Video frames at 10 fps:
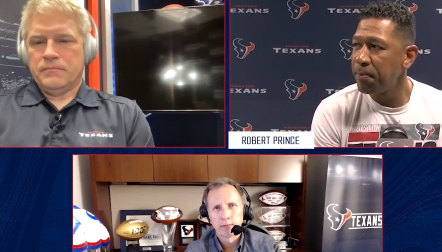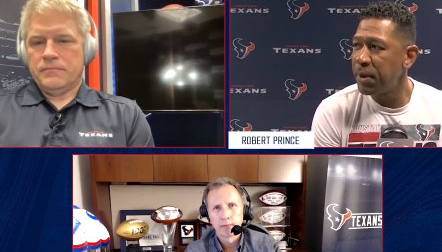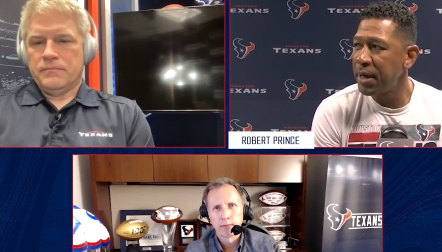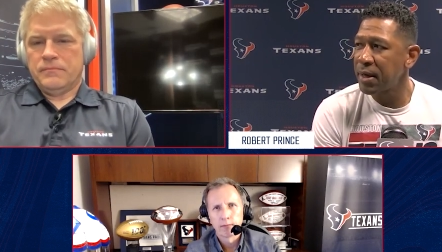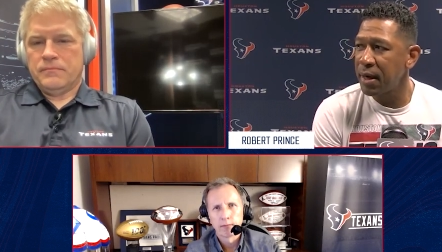
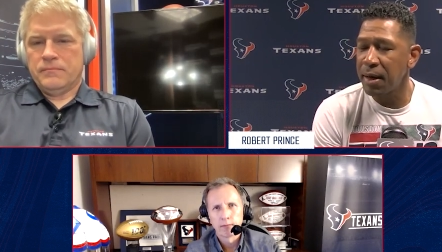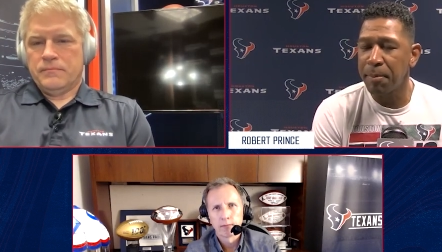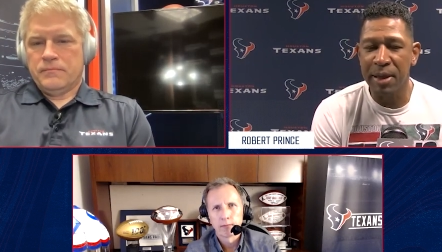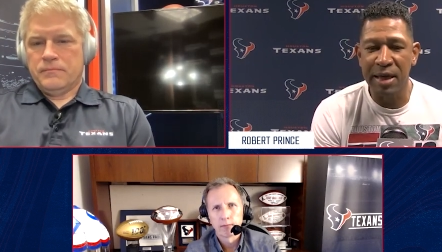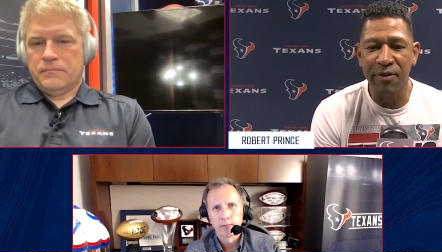Speaker 1: big
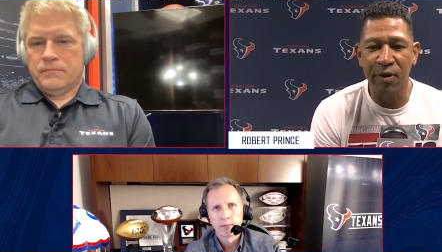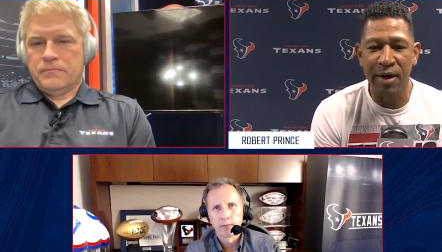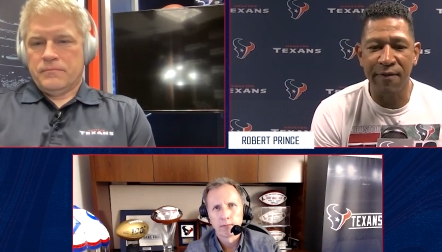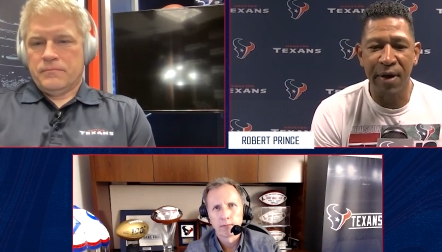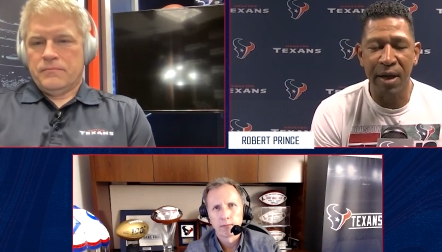uh,
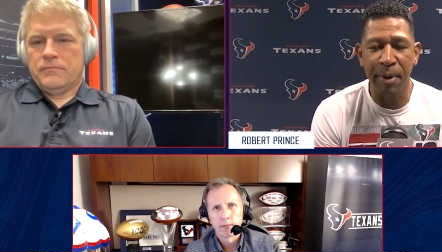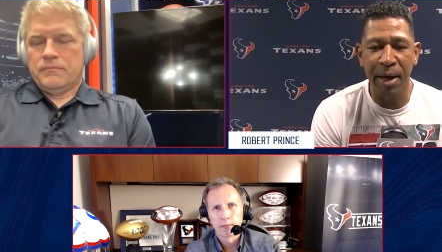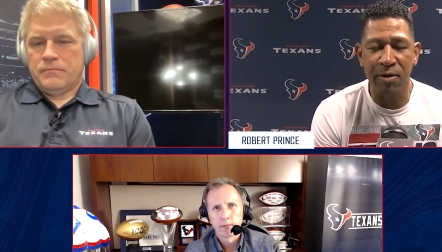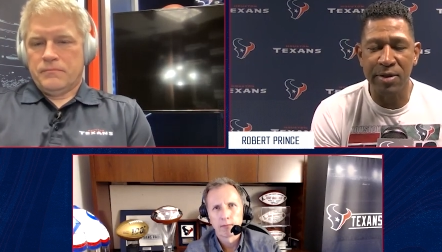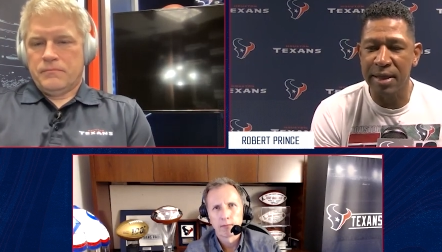believer in
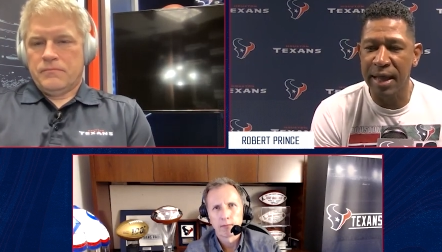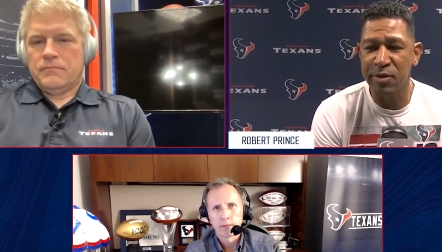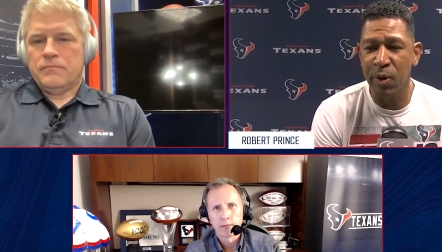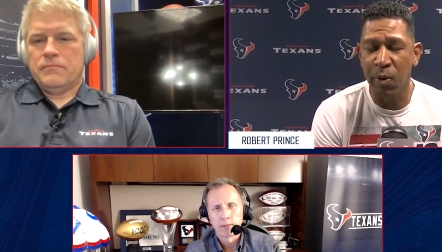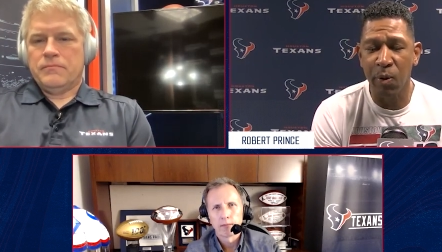fundamentals, and
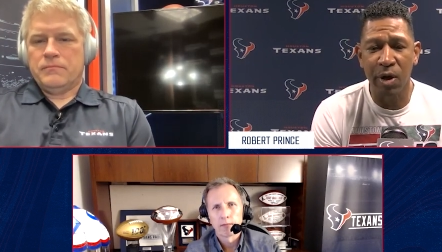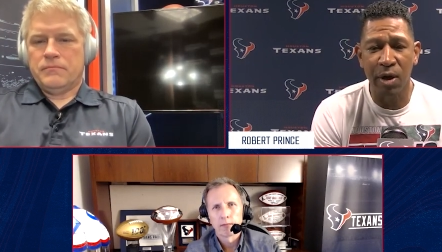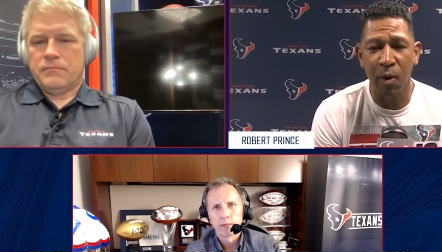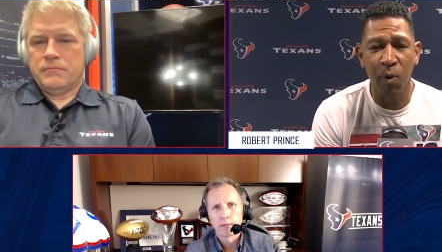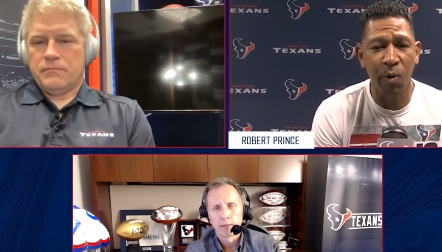that's what we're
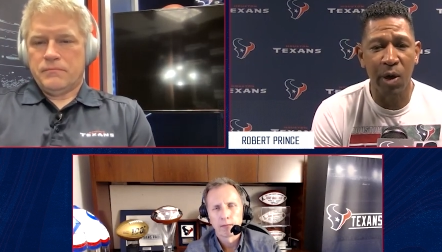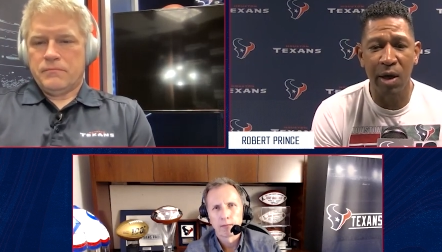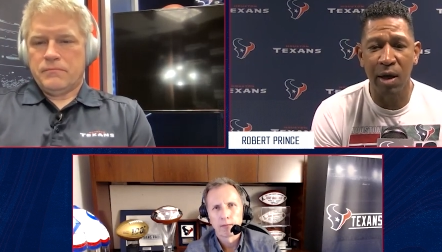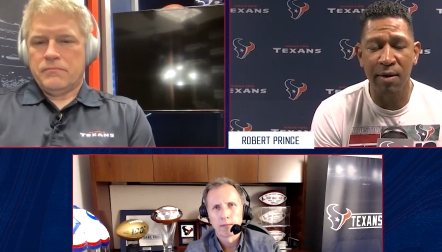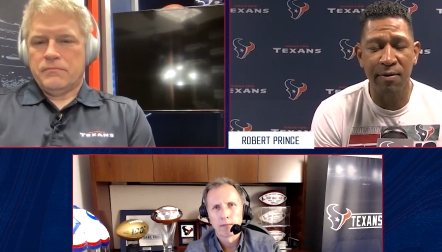working on. We're
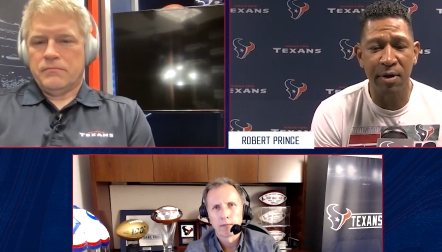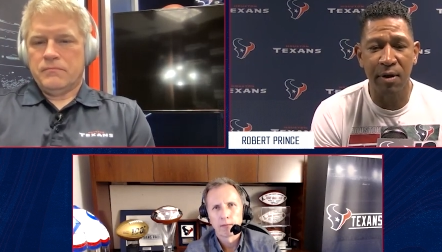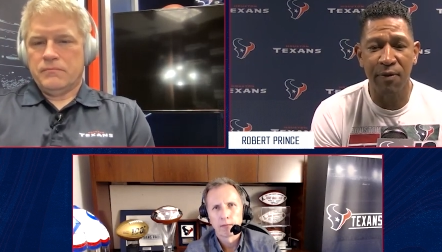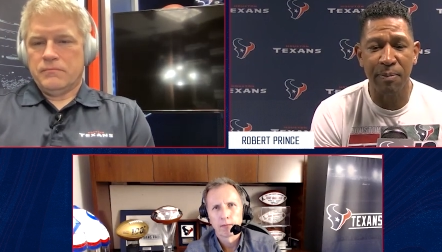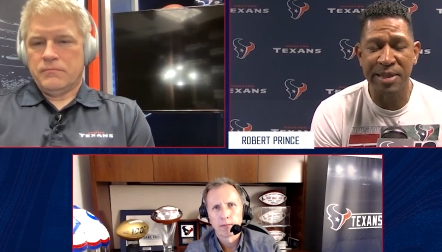working on
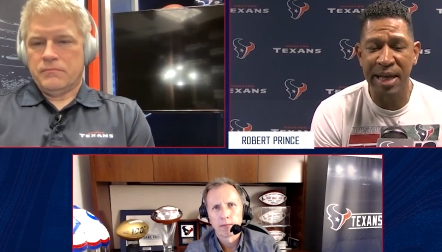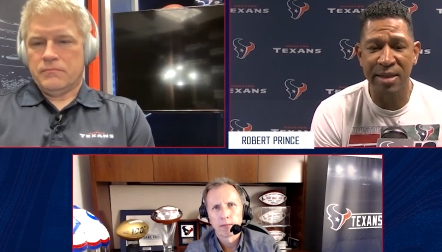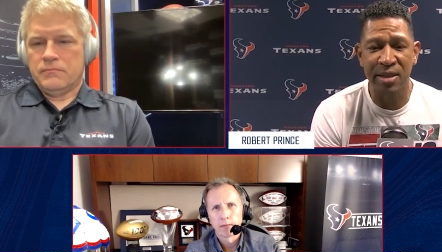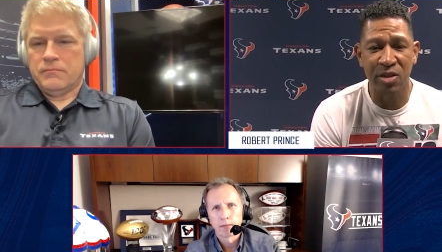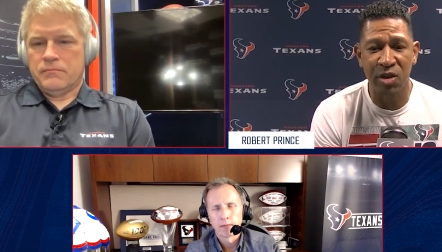you know from
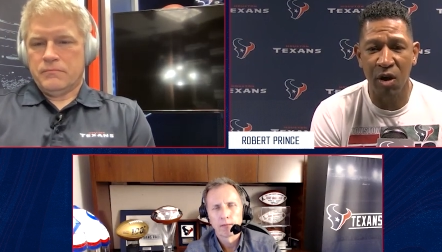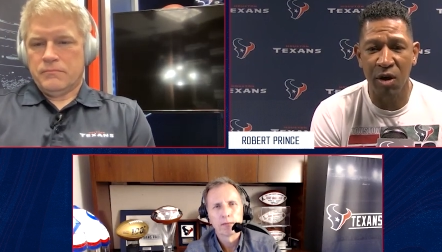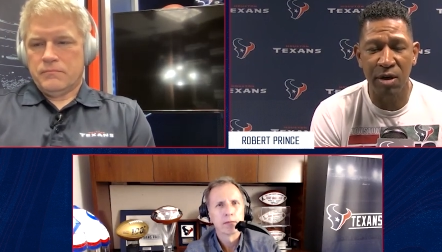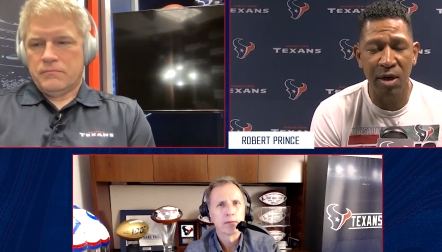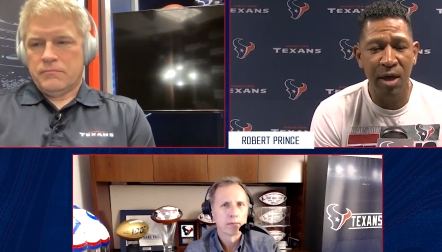stance and
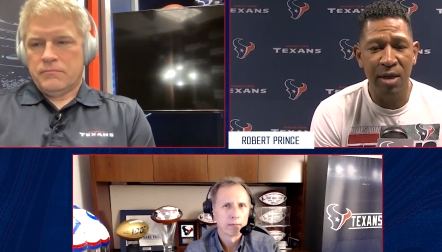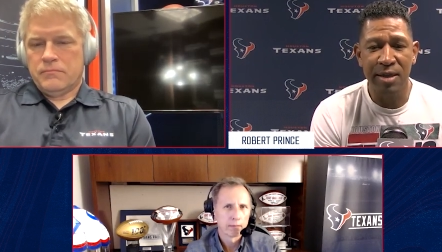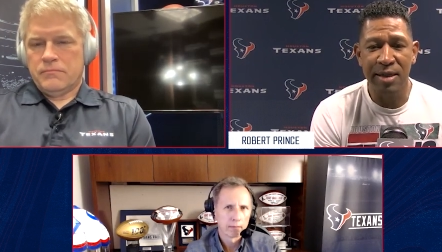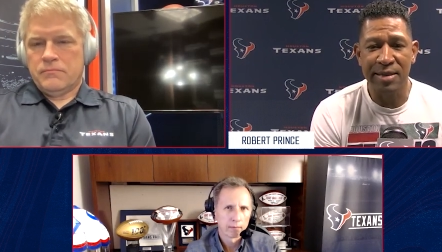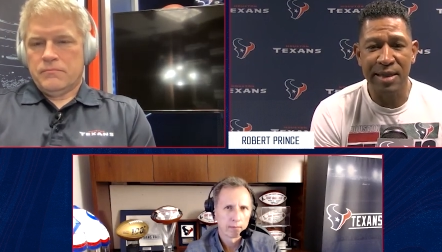start
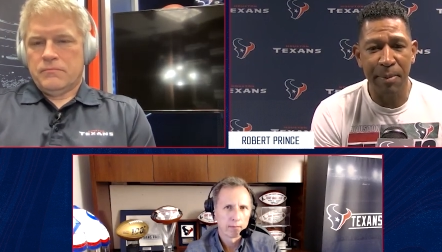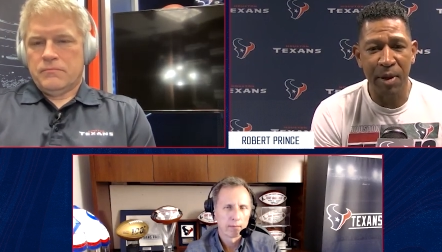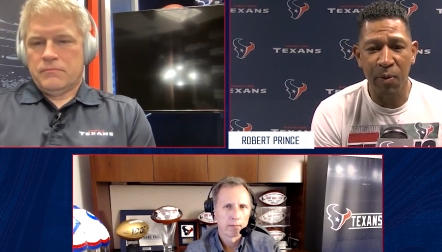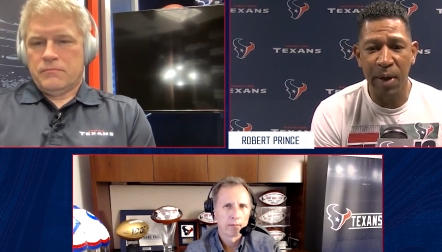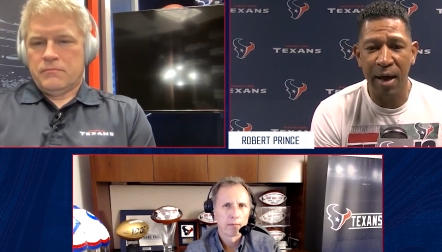to the
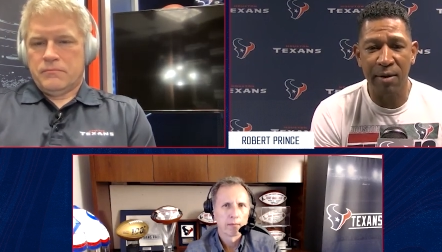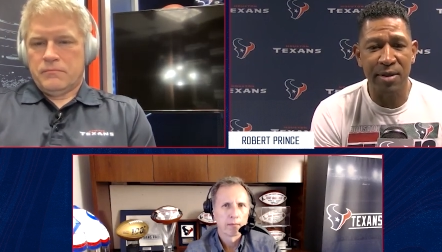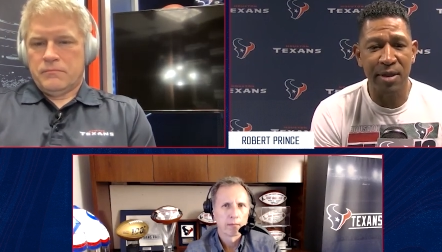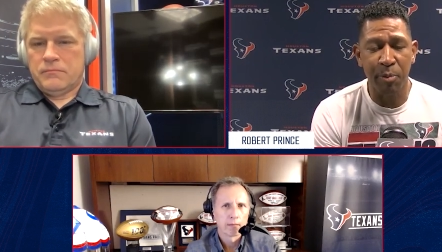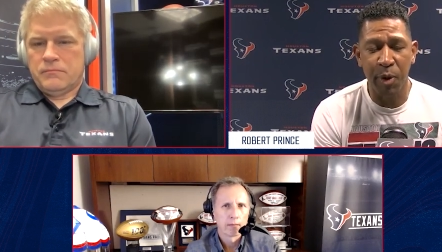stem of the
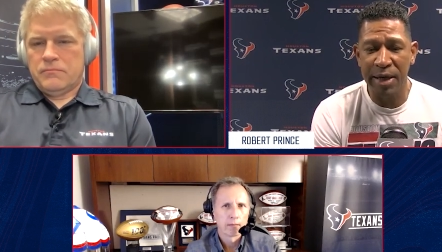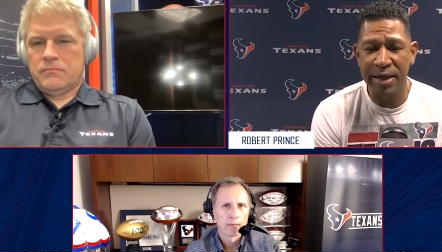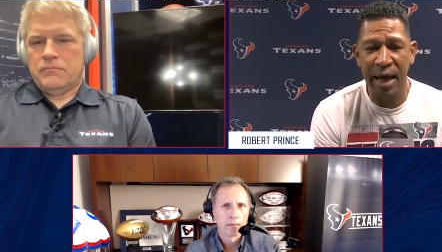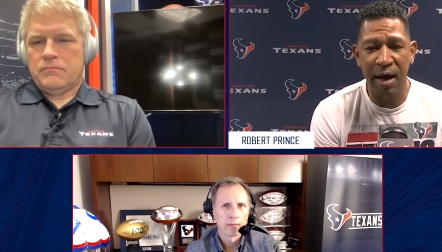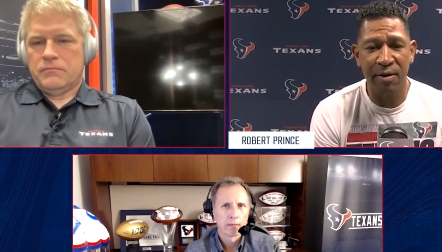route to the
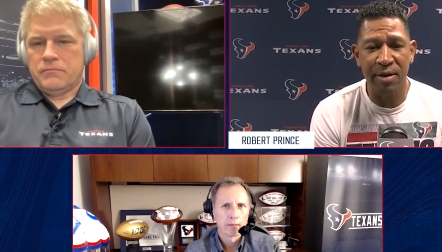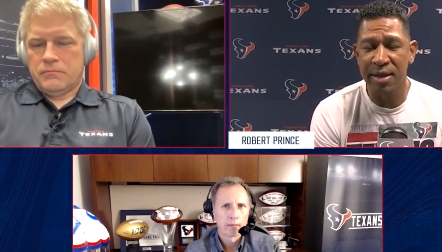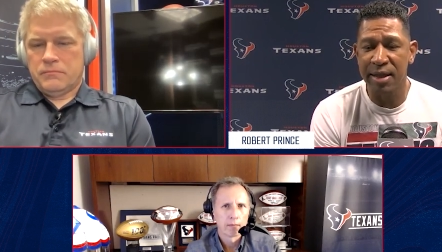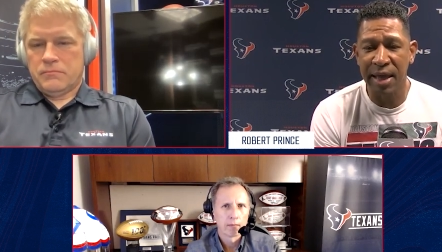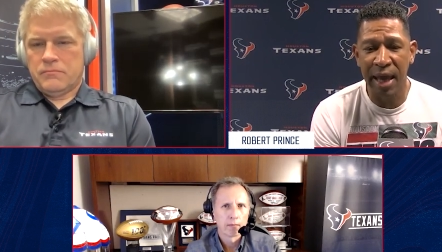breakdown
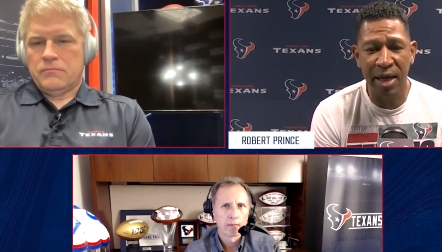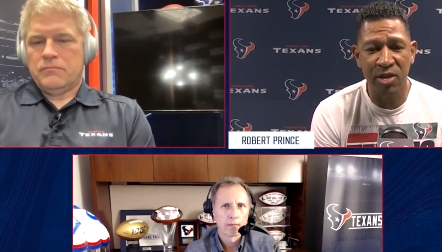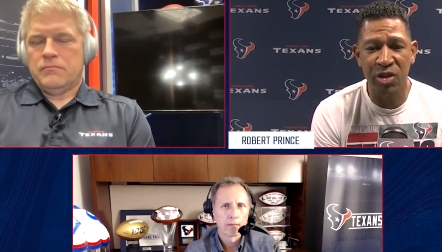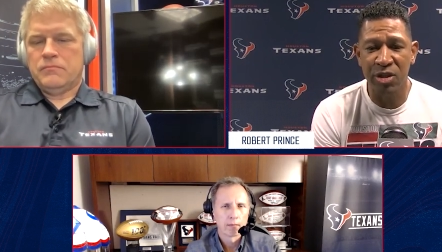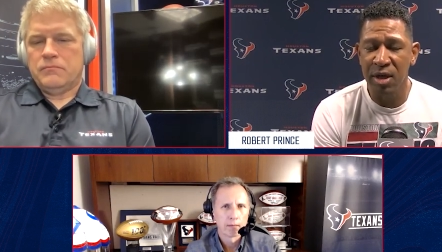to the
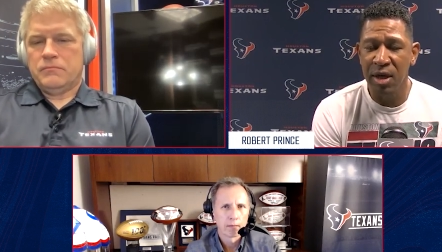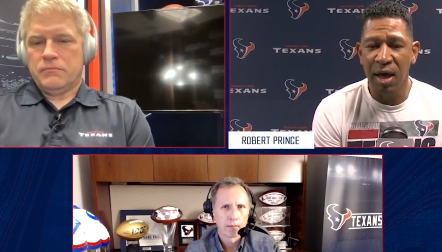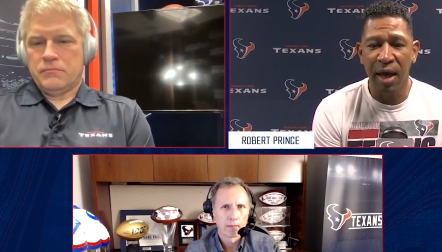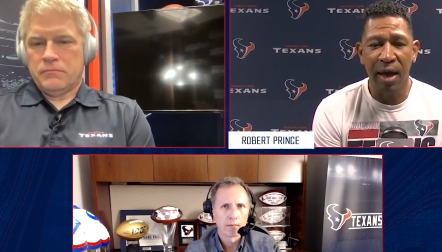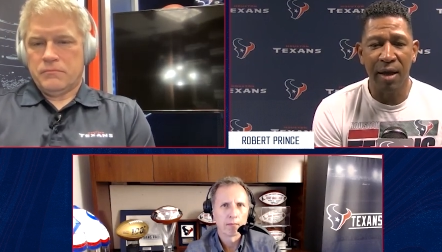catch
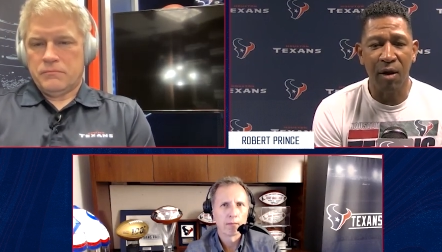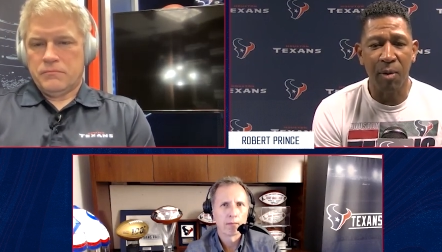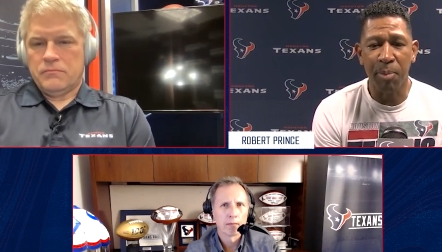and our